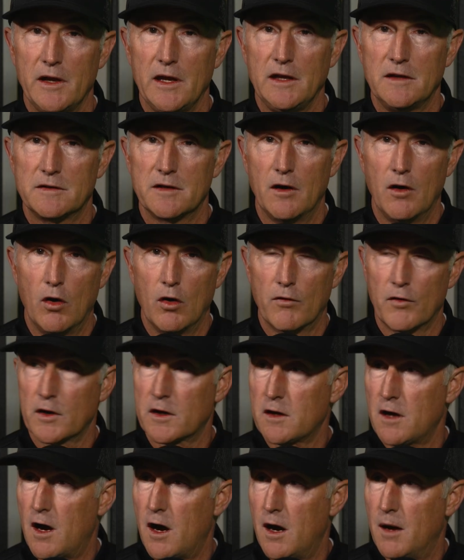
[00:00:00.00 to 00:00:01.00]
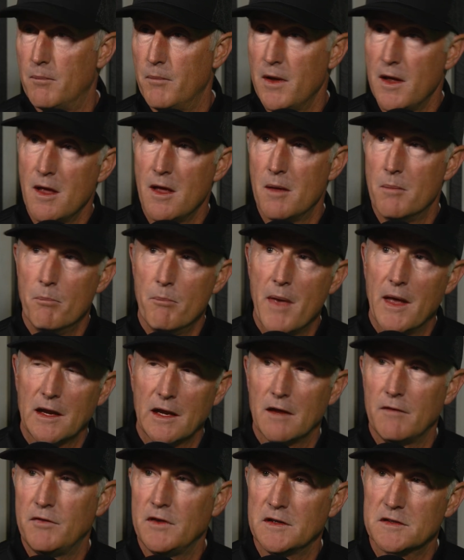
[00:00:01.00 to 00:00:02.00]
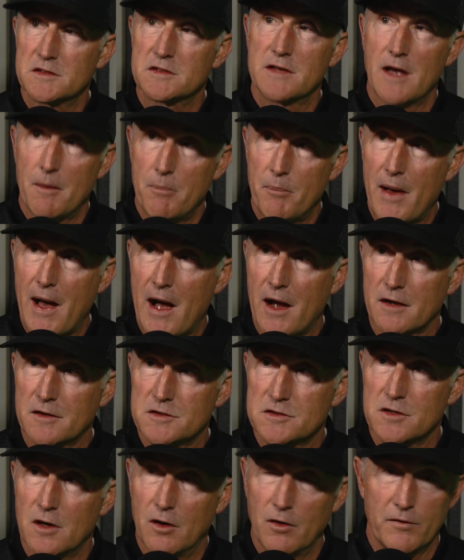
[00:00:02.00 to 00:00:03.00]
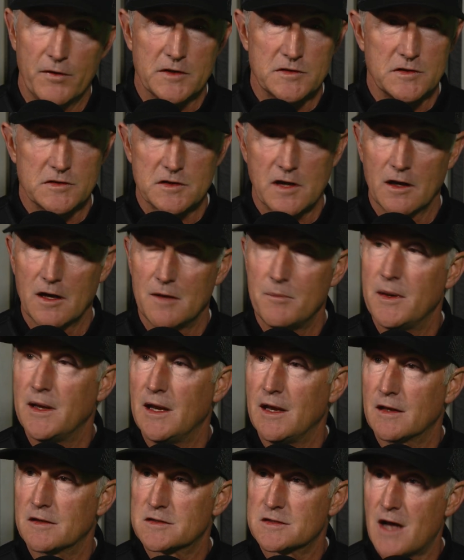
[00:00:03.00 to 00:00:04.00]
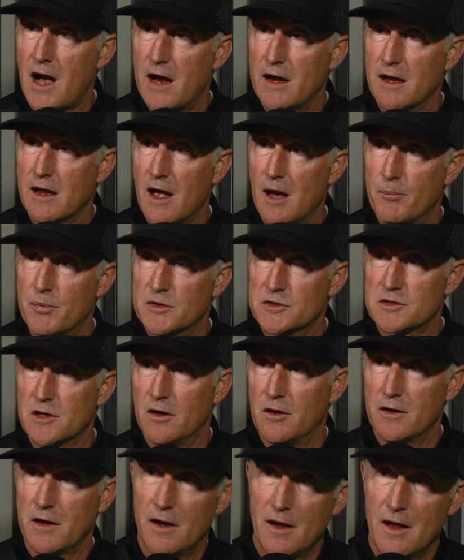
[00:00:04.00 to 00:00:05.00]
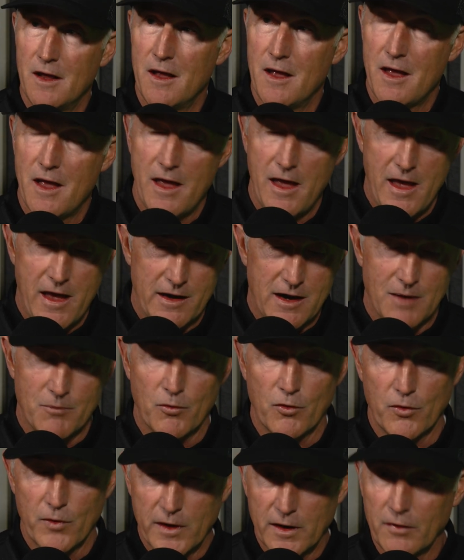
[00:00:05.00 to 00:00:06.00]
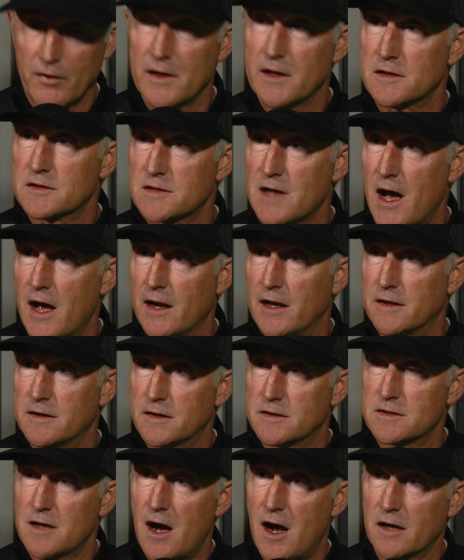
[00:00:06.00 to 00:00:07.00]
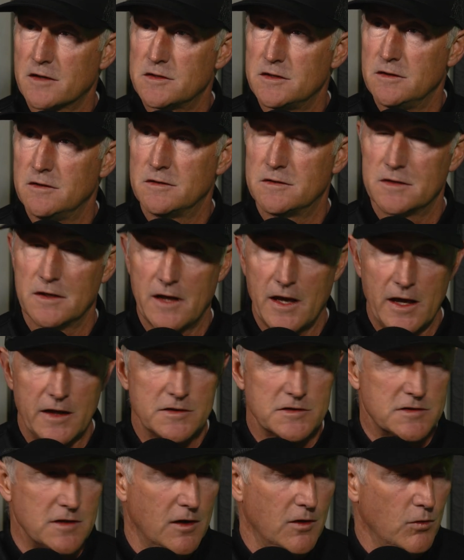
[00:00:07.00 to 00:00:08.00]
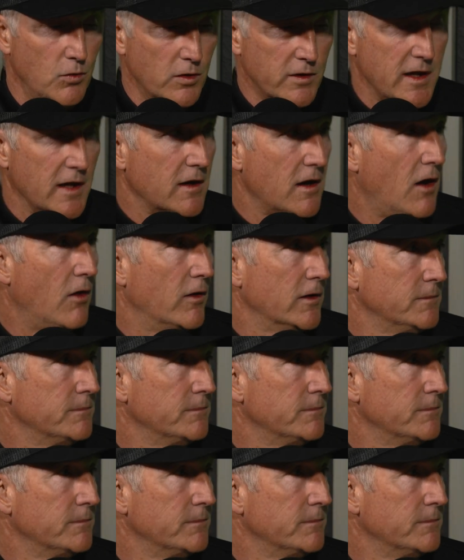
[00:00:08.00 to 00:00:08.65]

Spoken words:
to overcome many of these setbacks. So this is going to be an exciting episode, and I'm really excited to talk to you today. So we'll get going.